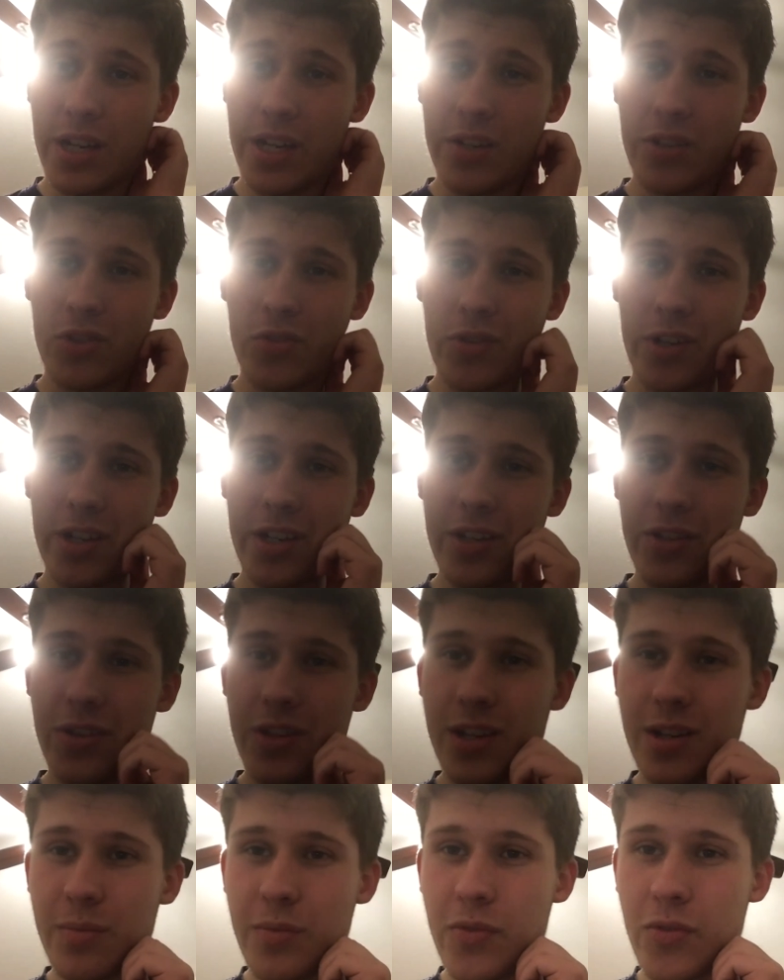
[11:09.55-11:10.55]
eat or drink
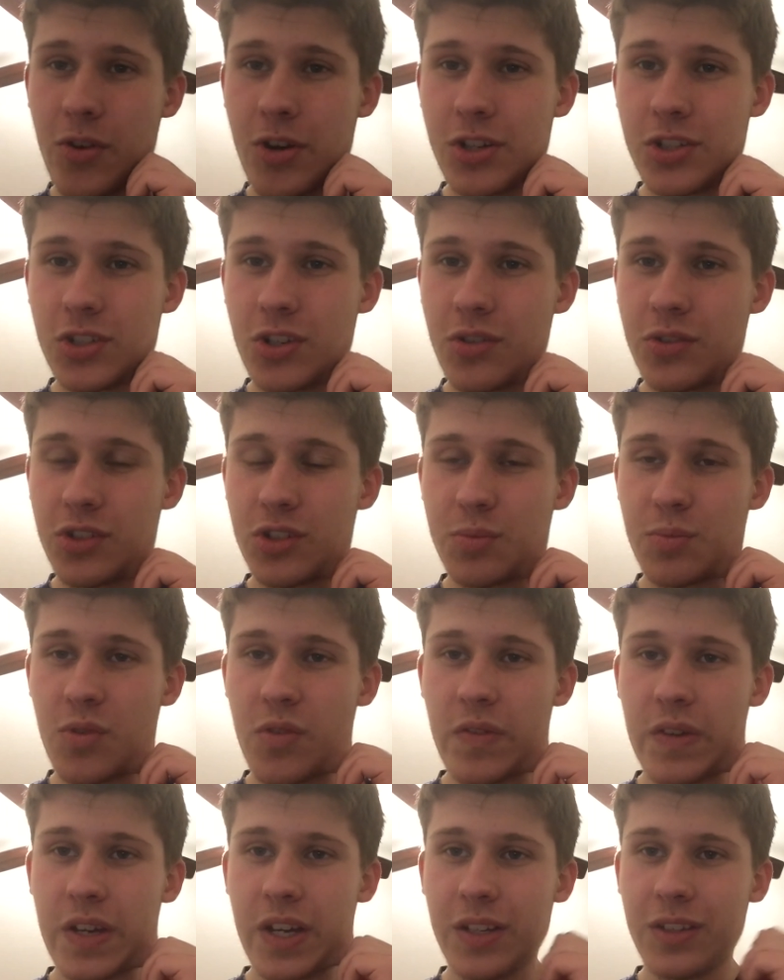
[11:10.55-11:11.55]
anything before I saw this
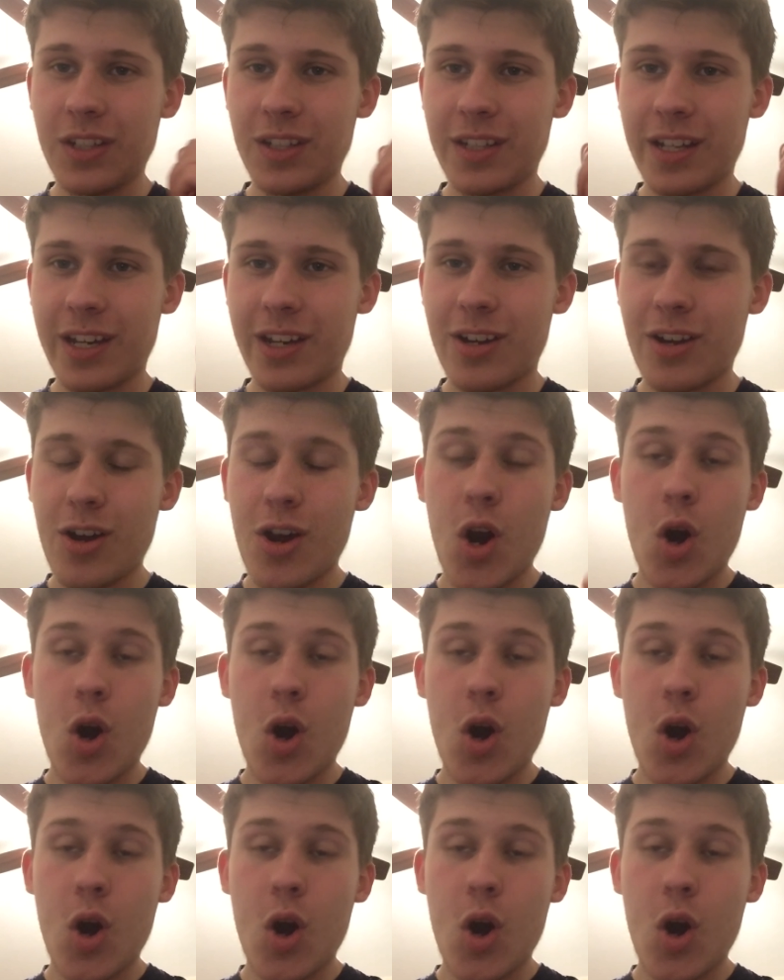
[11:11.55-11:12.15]
movie, and then like